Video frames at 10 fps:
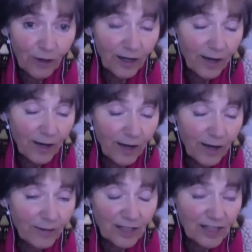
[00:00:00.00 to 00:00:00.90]
And
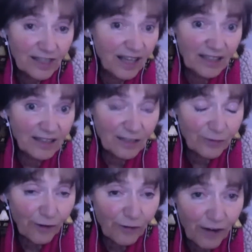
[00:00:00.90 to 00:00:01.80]
I did this
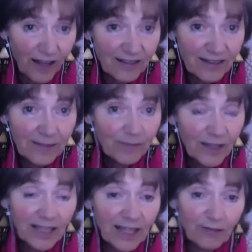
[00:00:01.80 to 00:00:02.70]
for a friend and he
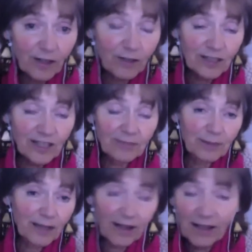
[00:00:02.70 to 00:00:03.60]
never used it, but
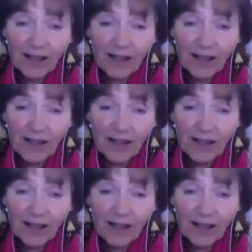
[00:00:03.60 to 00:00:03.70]
I